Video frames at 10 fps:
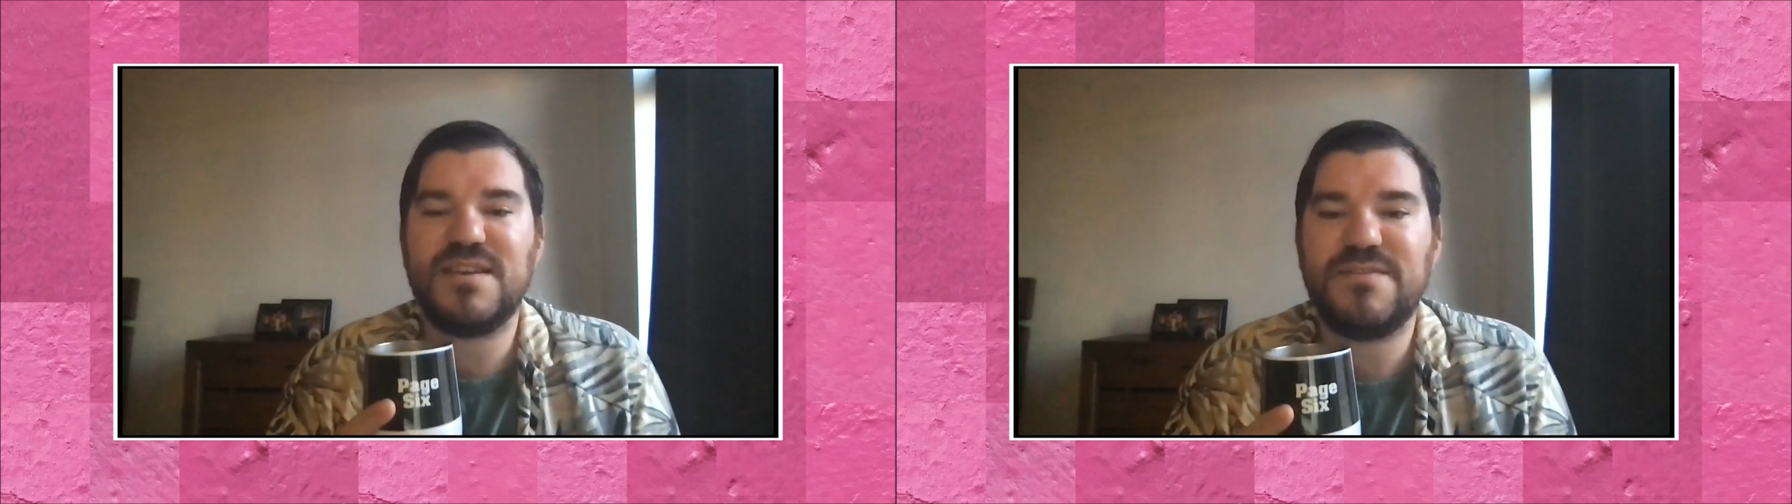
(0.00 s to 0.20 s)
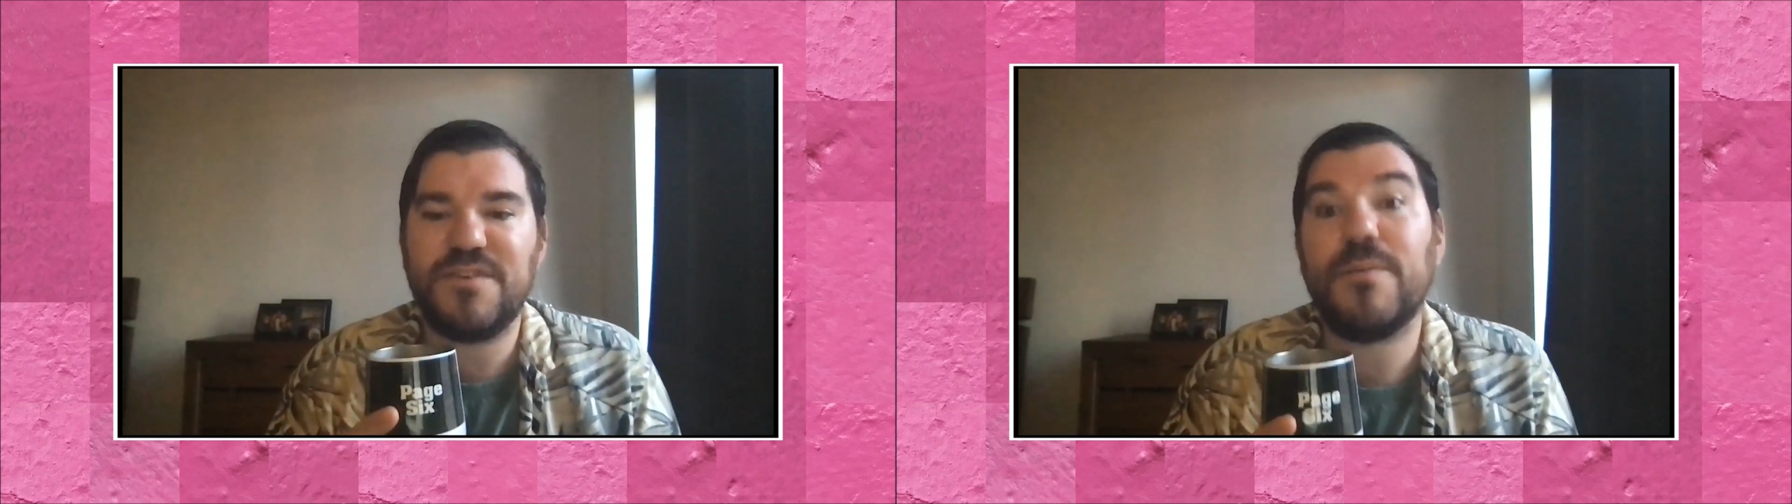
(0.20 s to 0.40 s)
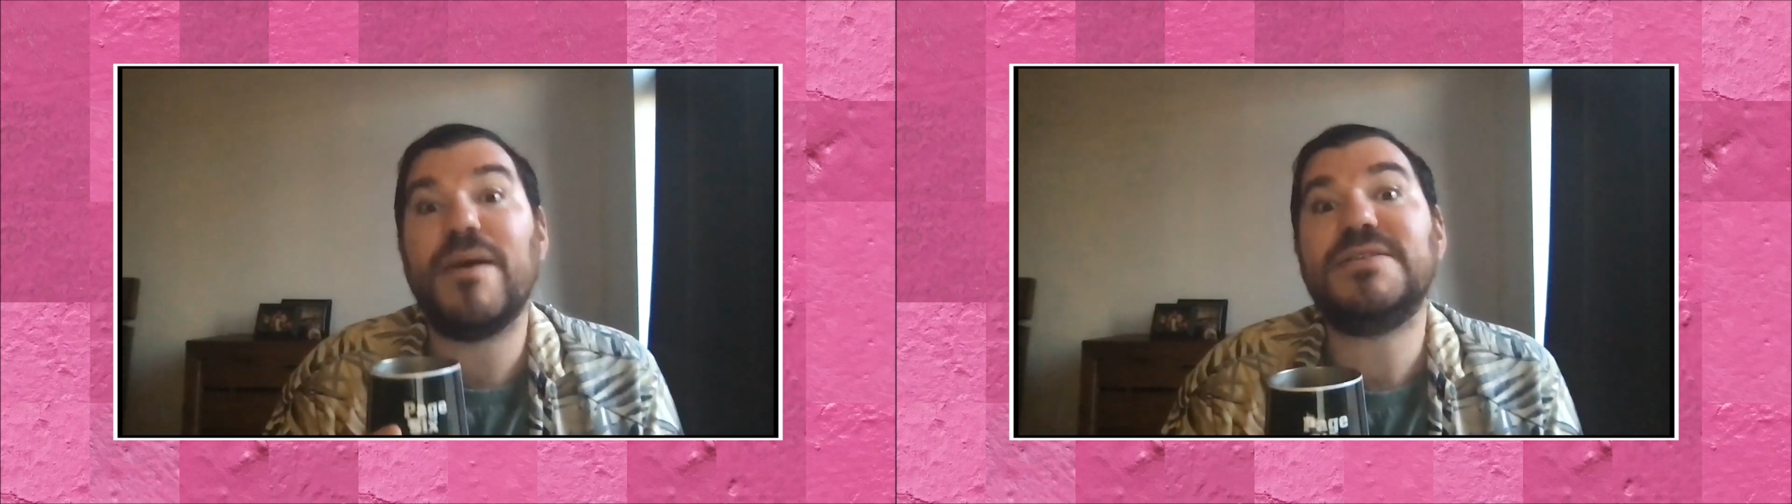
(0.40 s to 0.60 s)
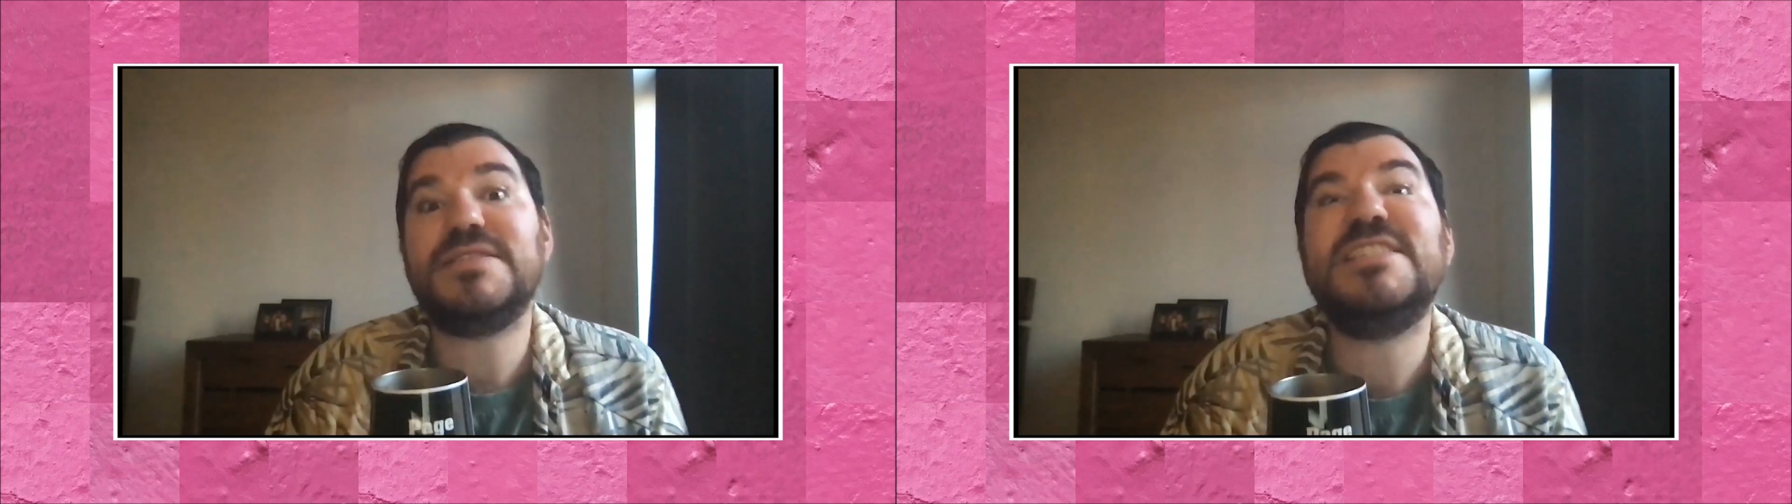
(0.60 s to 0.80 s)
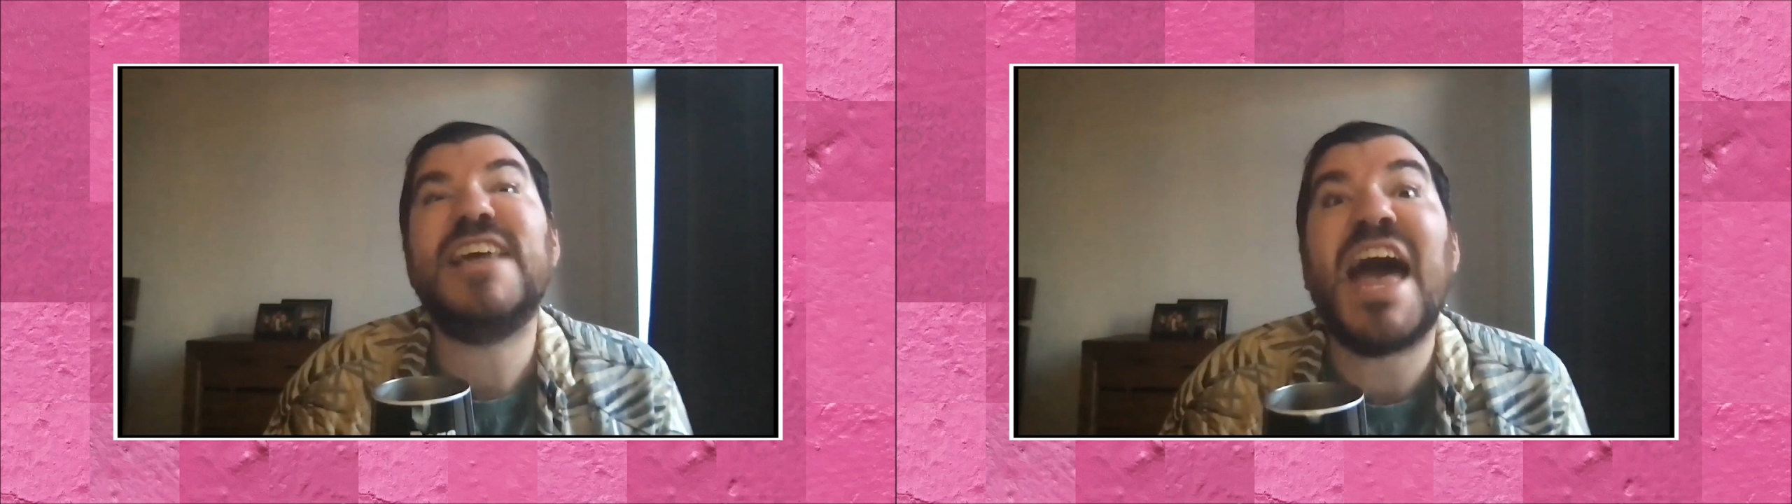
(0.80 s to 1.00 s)
fear about
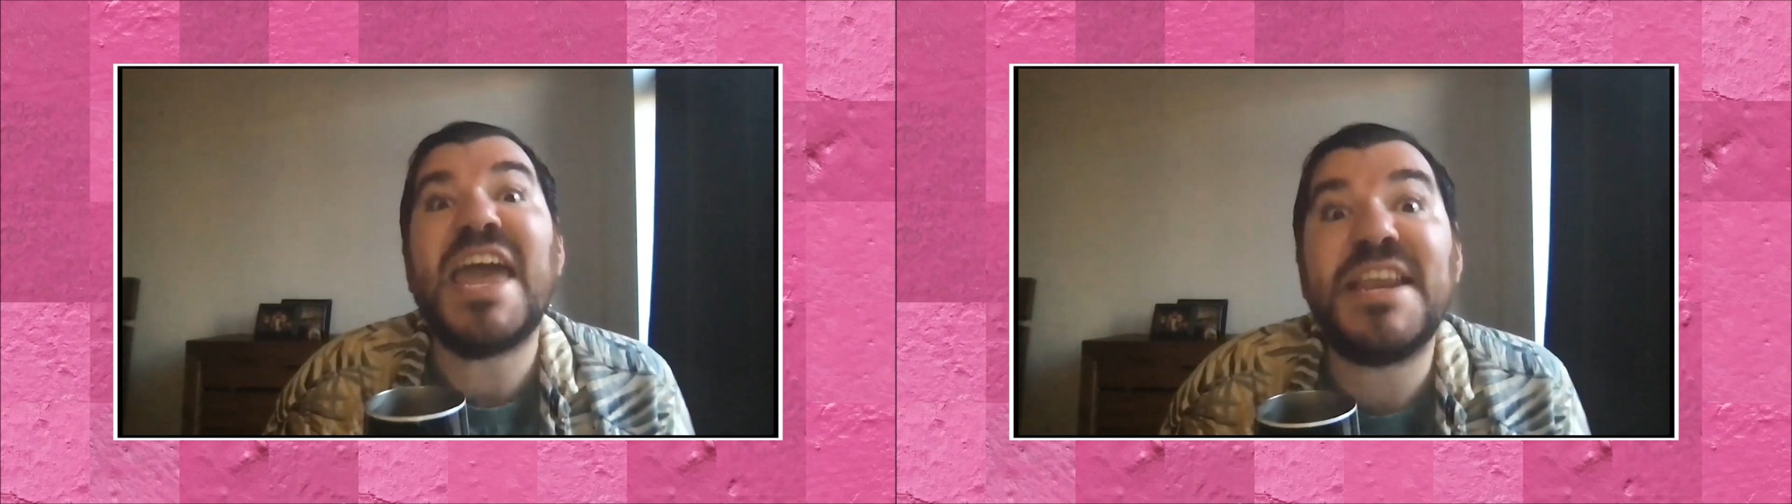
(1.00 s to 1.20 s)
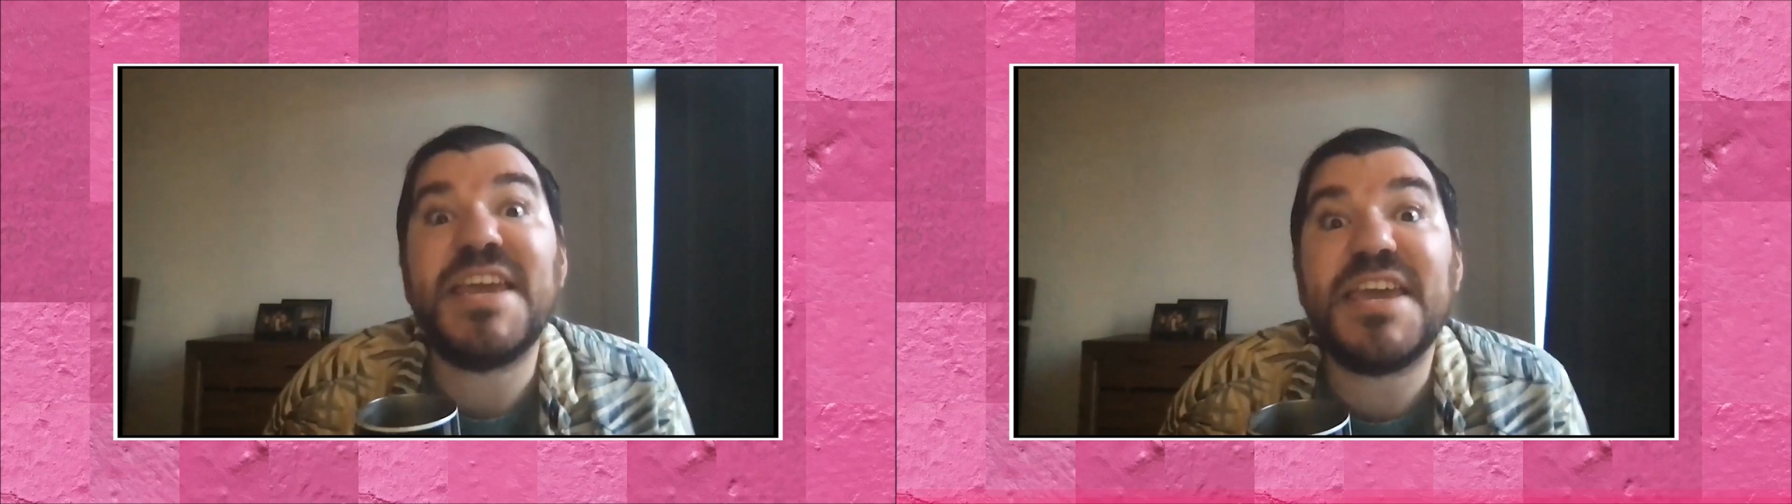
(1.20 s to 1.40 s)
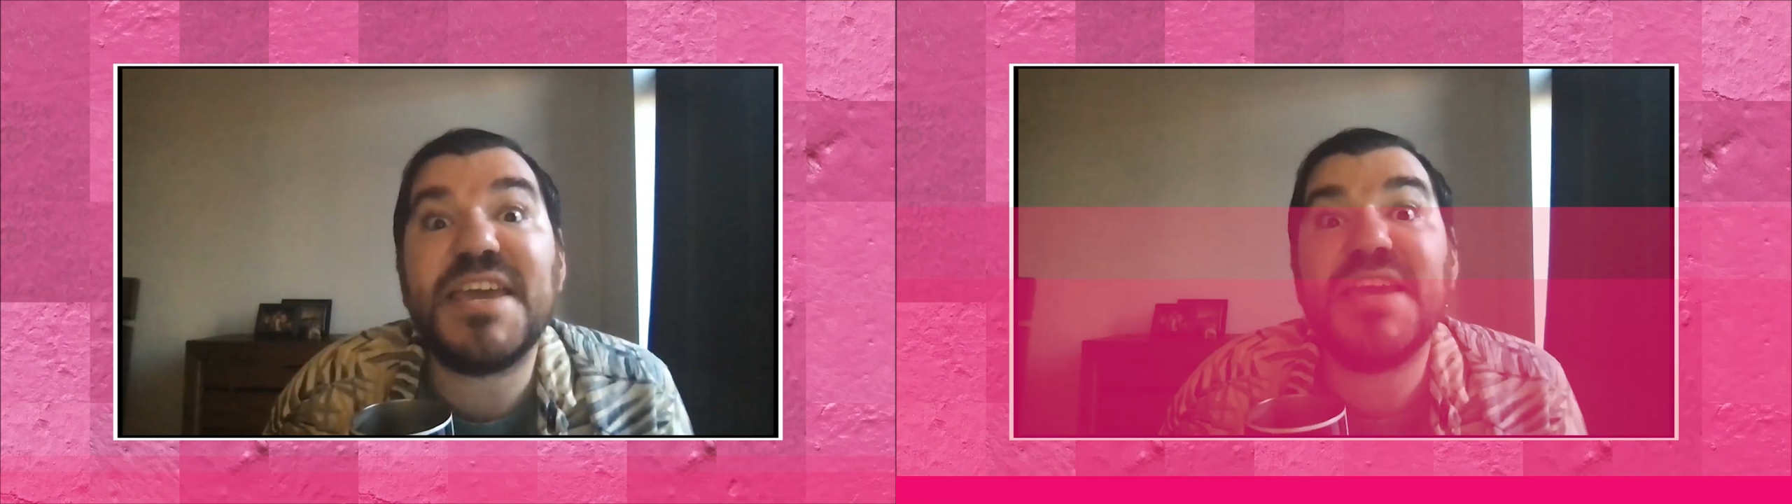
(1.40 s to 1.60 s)
society.